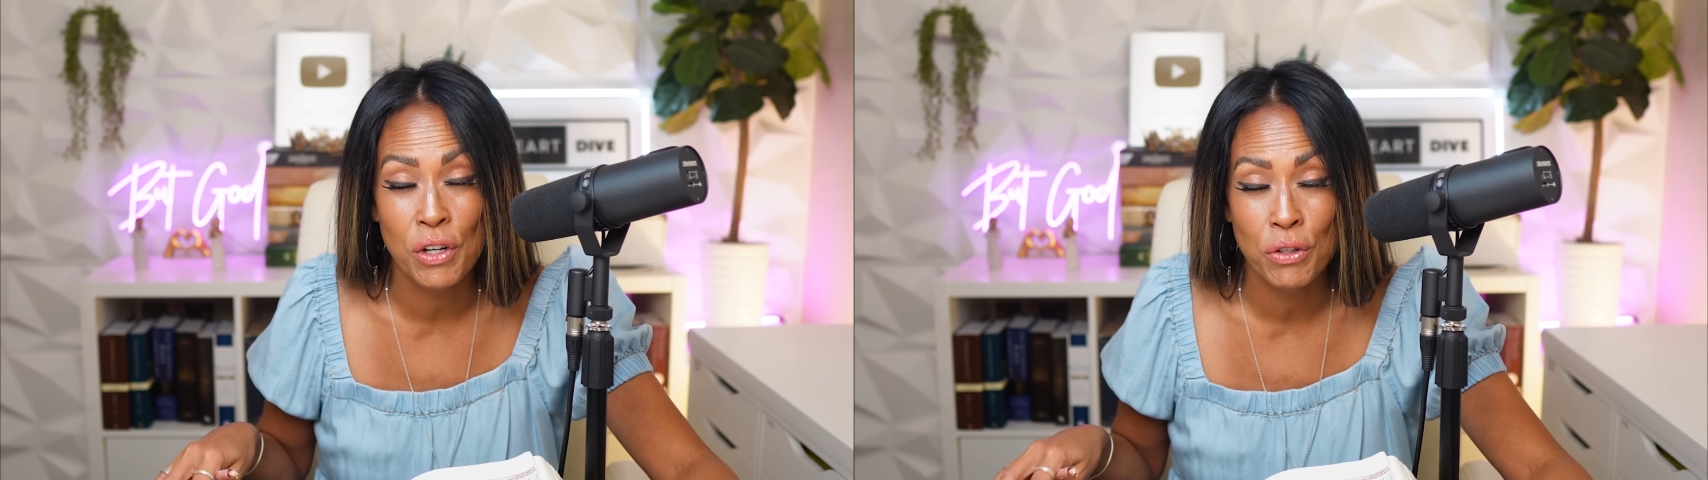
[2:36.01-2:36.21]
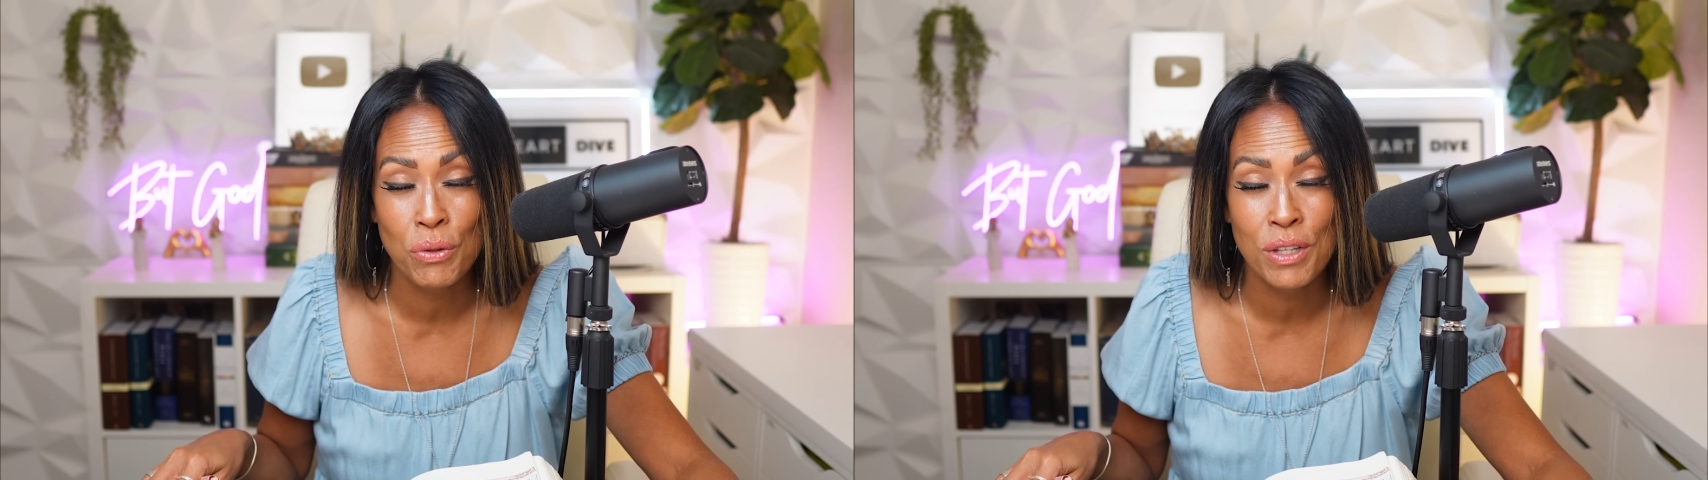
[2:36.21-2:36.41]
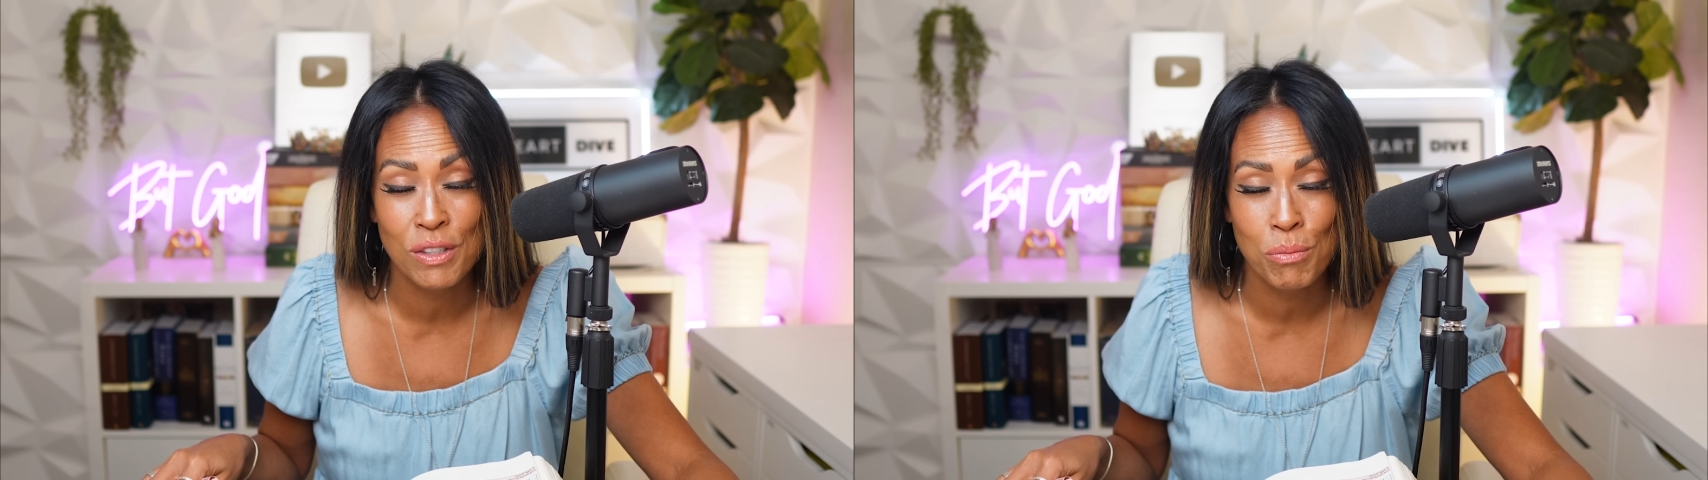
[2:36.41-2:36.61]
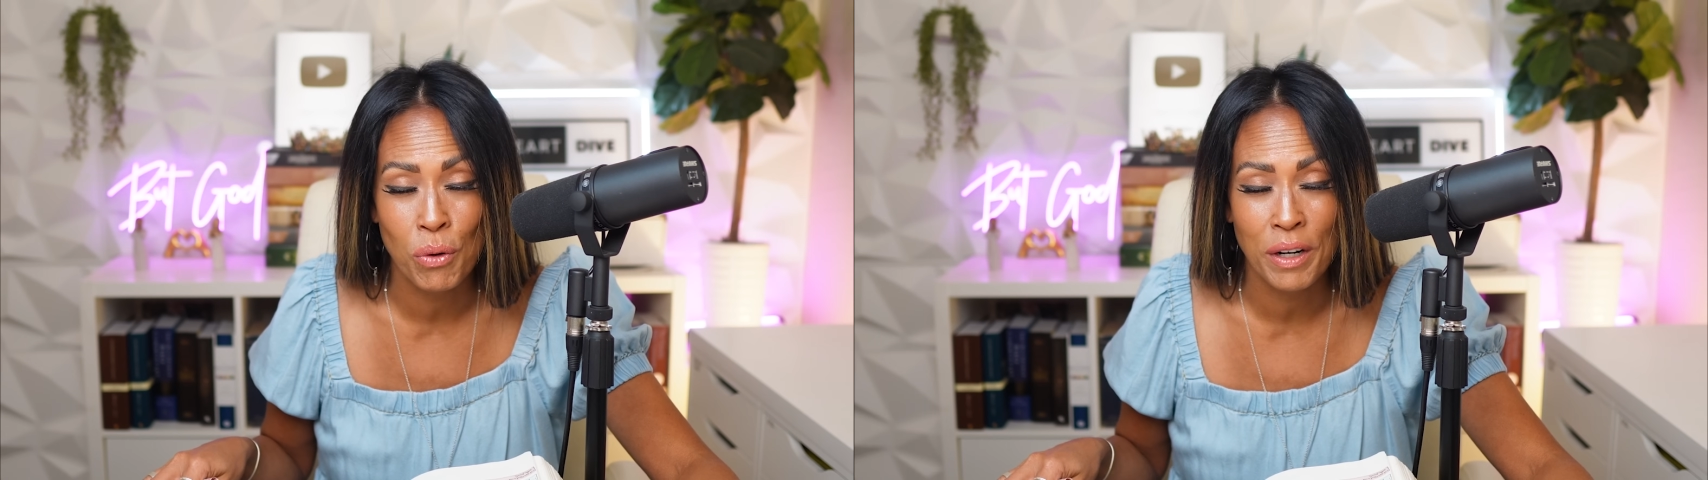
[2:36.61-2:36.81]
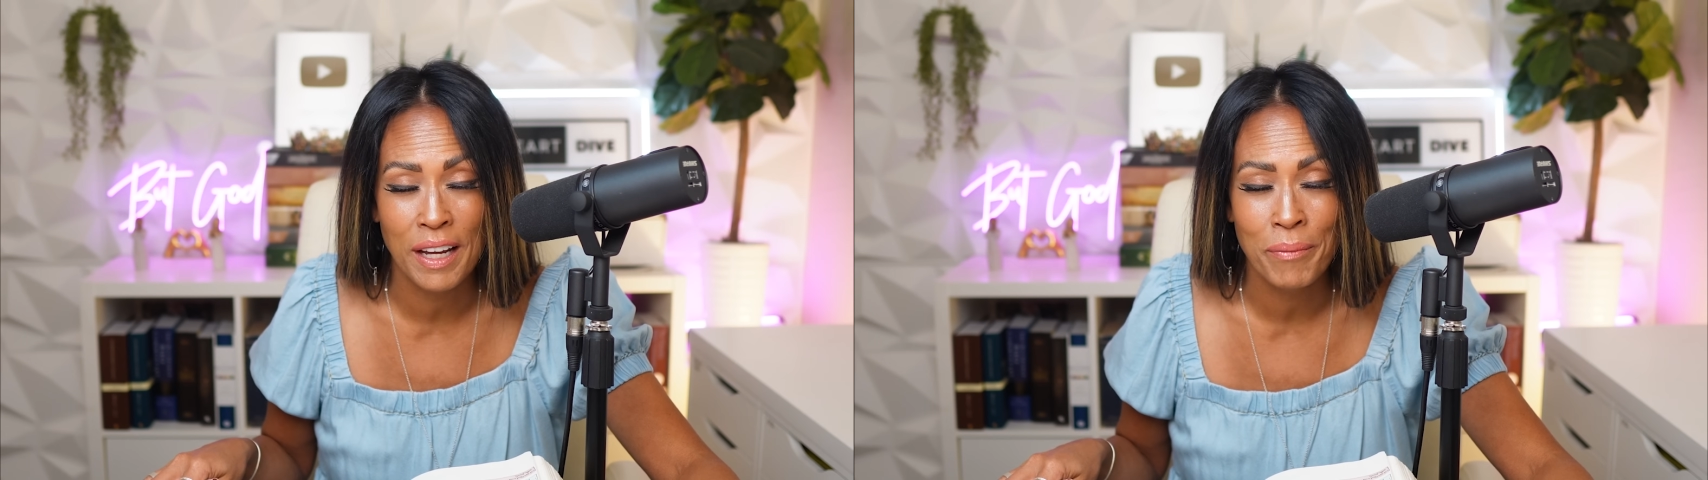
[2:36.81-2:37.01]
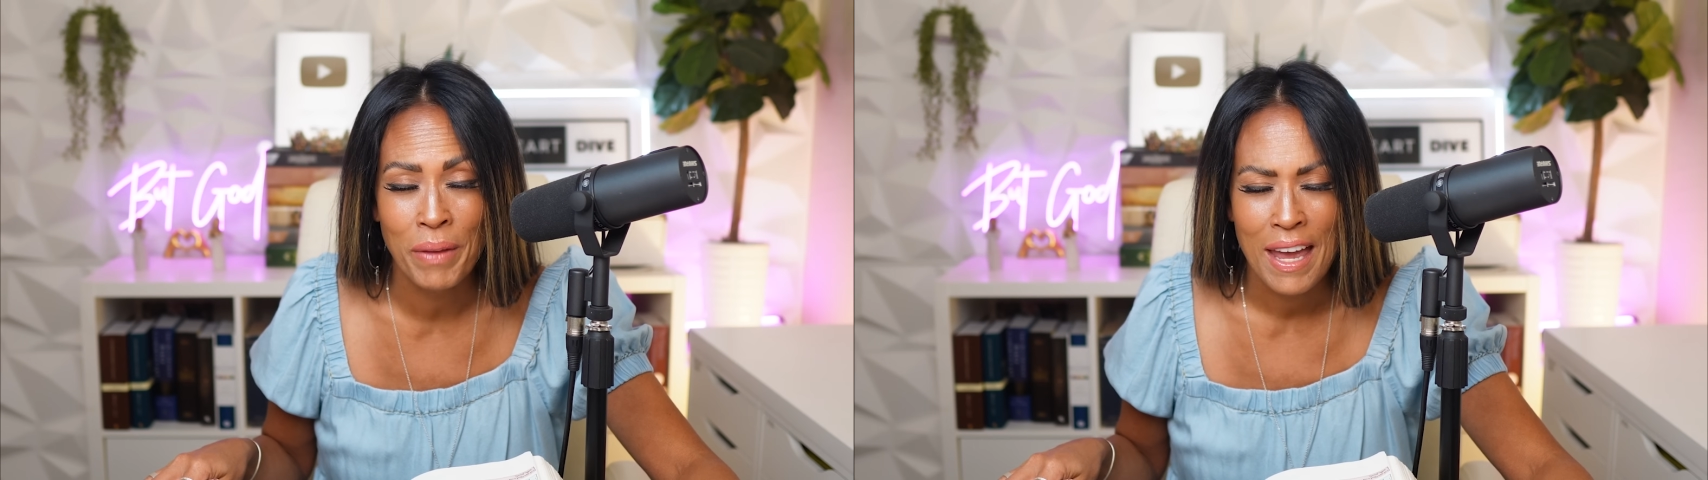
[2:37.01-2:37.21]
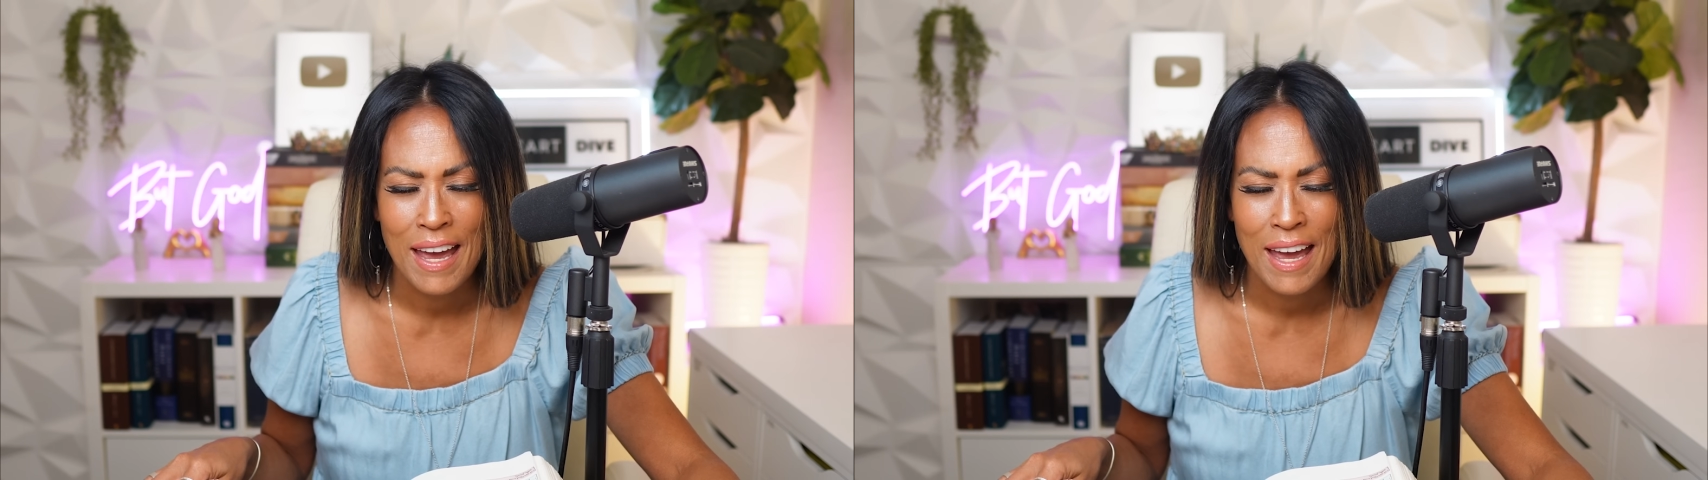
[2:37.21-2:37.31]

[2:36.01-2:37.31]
are new this morning